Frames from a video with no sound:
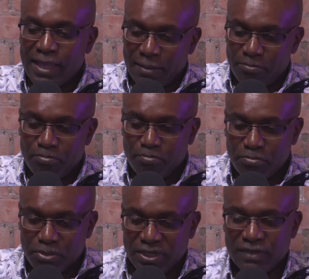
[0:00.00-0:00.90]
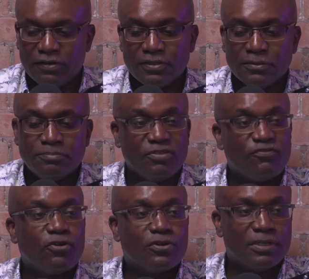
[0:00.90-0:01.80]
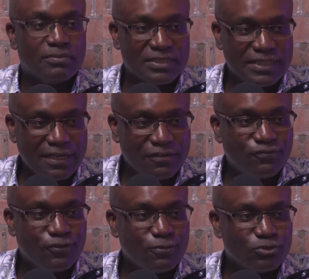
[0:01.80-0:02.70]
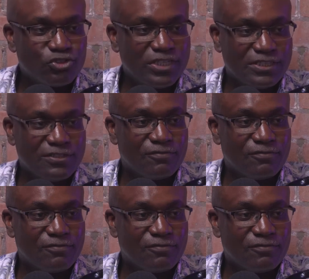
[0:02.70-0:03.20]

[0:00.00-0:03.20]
and putting before them a standard form treaty